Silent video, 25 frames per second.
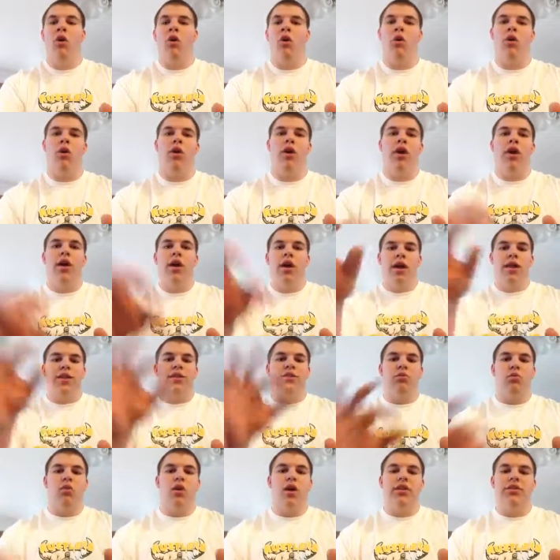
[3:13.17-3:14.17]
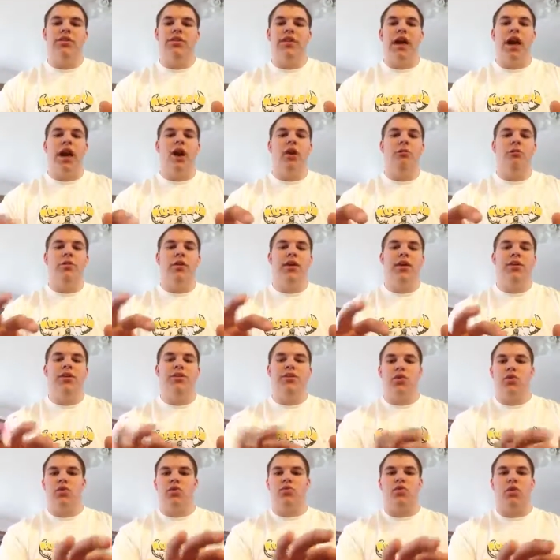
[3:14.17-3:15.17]
Or it's one down because
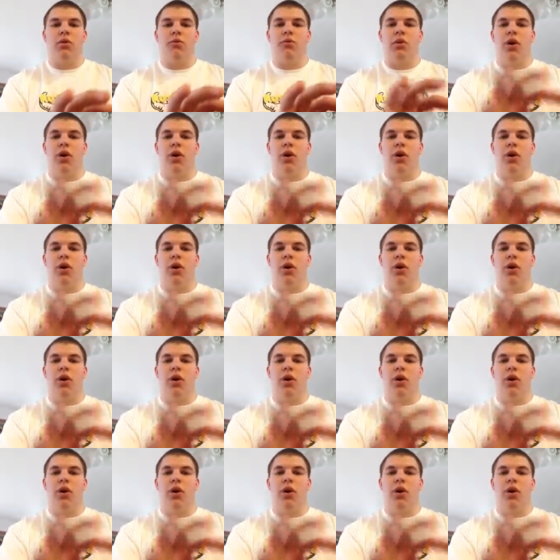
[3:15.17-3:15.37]
there was one